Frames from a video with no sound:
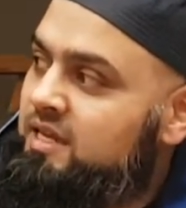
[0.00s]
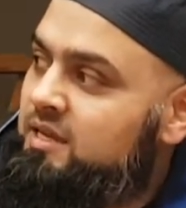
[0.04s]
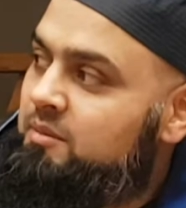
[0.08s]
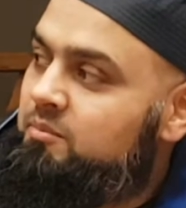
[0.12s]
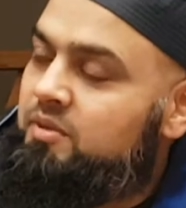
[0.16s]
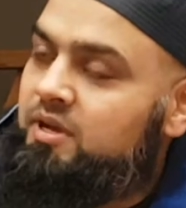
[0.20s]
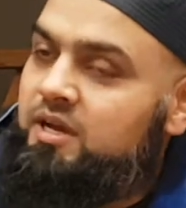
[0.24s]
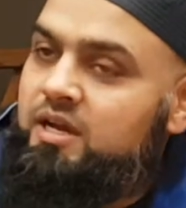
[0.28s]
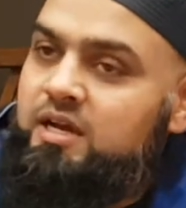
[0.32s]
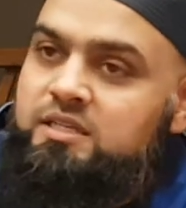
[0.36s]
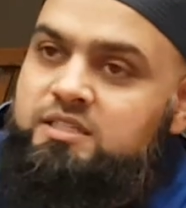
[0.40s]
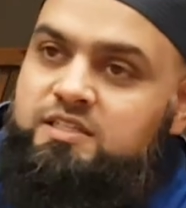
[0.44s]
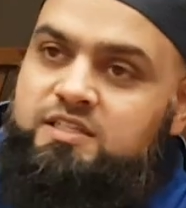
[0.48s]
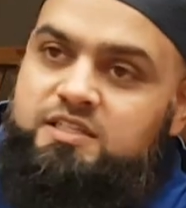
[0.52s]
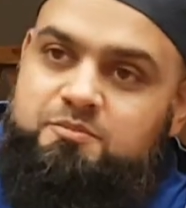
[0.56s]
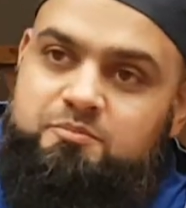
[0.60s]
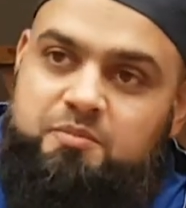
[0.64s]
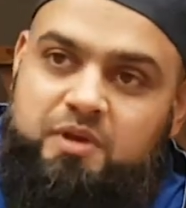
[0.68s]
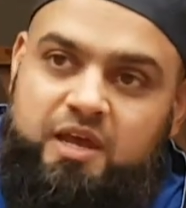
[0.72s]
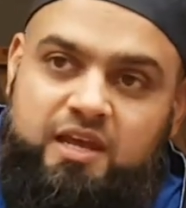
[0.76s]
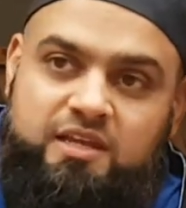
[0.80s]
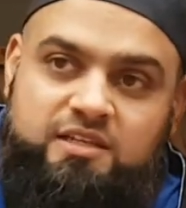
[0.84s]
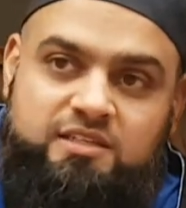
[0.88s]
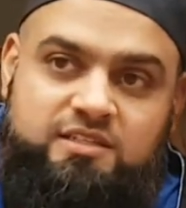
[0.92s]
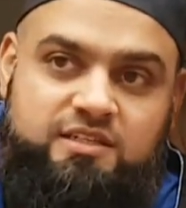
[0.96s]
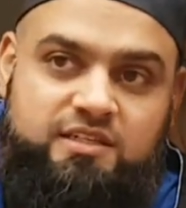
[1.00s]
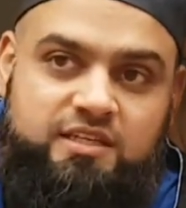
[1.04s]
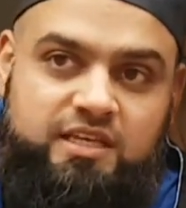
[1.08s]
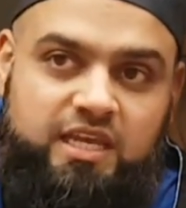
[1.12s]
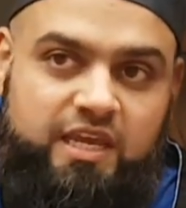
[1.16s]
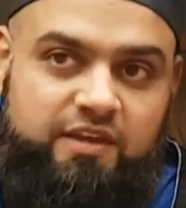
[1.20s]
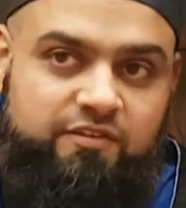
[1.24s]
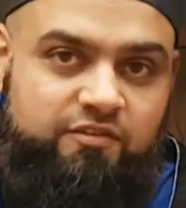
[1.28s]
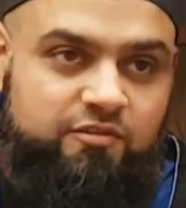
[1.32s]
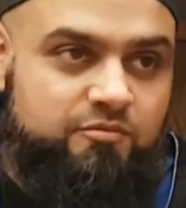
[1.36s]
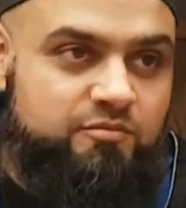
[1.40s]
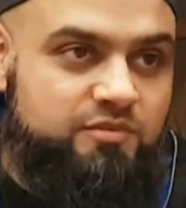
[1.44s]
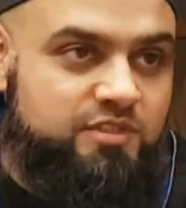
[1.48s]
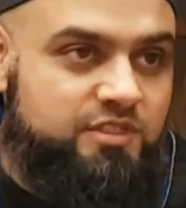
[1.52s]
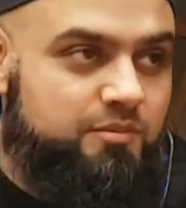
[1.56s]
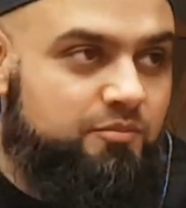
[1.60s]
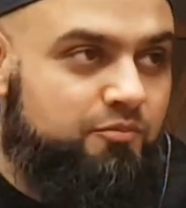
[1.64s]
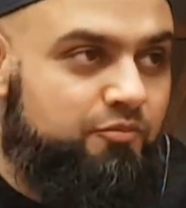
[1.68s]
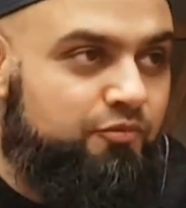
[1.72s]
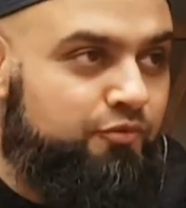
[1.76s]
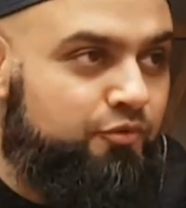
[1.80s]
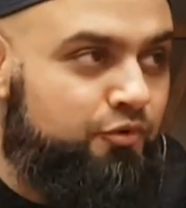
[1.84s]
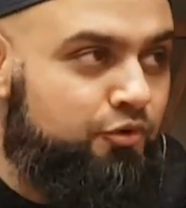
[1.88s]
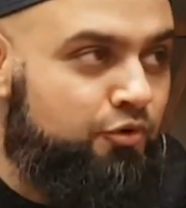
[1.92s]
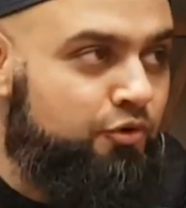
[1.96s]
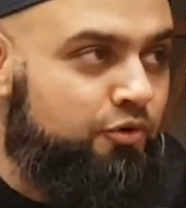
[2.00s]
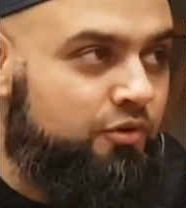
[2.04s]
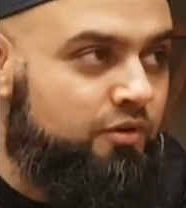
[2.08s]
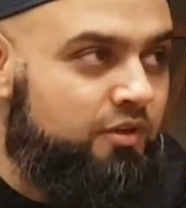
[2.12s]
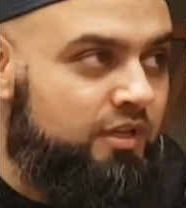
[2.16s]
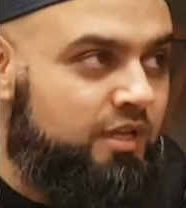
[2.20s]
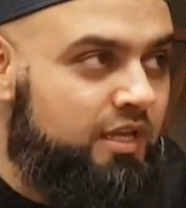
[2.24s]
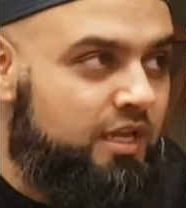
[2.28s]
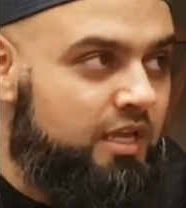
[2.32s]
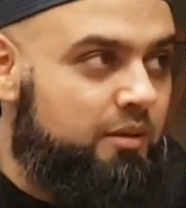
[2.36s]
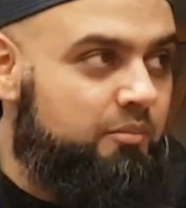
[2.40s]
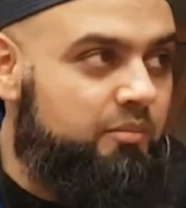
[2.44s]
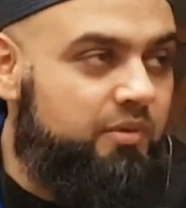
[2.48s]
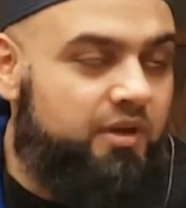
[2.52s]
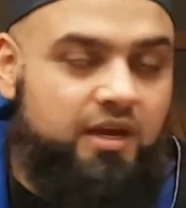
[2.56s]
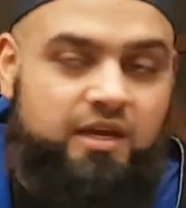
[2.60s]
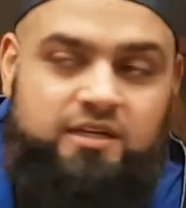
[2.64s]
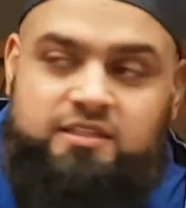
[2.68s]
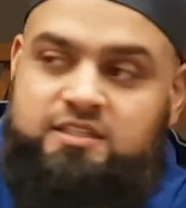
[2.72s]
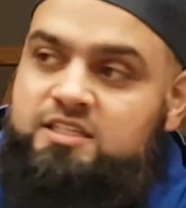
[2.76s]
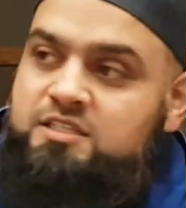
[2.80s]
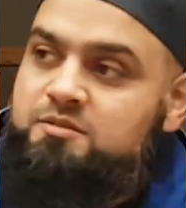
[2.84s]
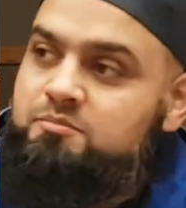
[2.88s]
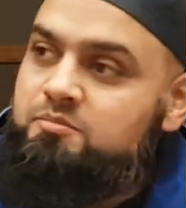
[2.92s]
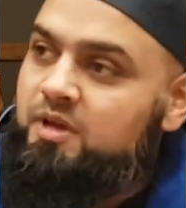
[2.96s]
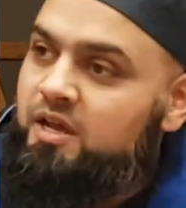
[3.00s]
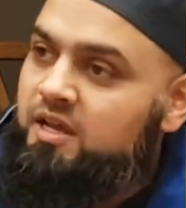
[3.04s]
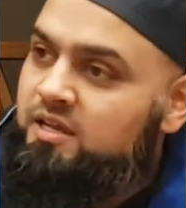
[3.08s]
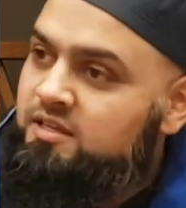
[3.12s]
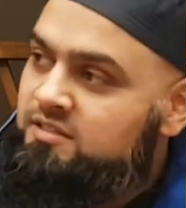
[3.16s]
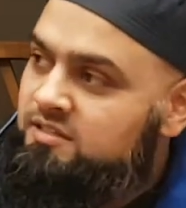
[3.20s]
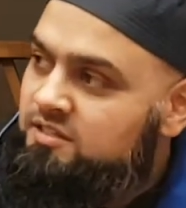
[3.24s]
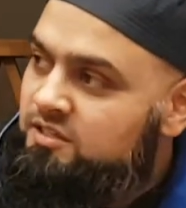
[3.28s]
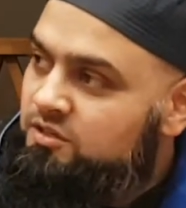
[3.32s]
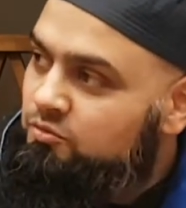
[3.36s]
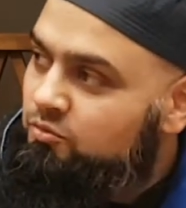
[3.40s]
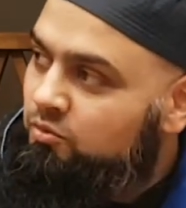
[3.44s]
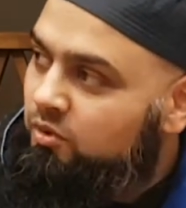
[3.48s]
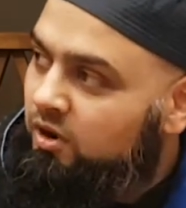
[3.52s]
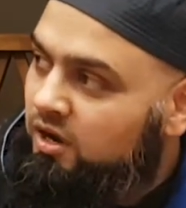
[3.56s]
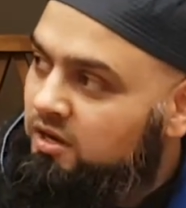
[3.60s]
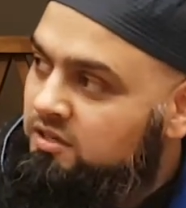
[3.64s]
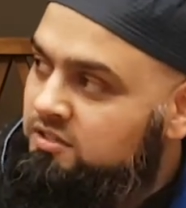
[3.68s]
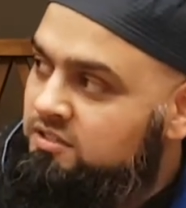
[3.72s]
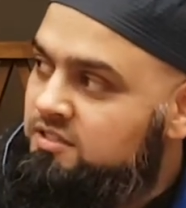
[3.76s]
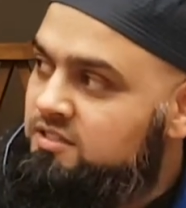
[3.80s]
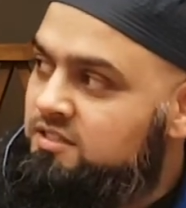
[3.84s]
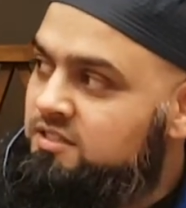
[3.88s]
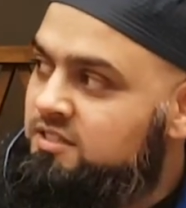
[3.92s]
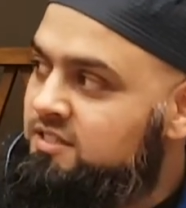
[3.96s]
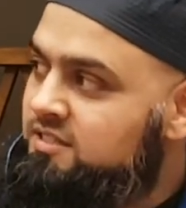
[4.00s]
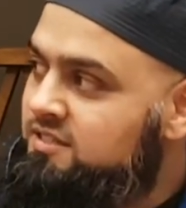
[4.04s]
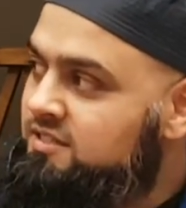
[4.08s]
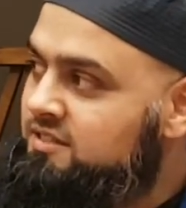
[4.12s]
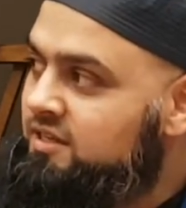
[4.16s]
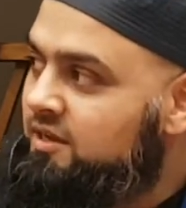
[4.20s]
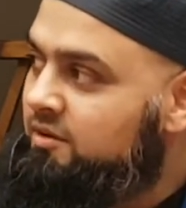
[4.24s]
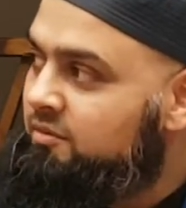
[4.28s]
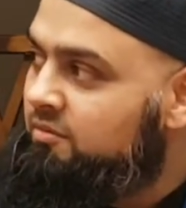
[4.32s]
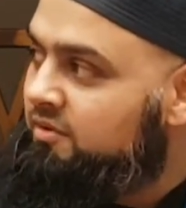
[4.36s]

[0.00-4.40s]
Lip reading: because his master gave him some food, because his master washes his,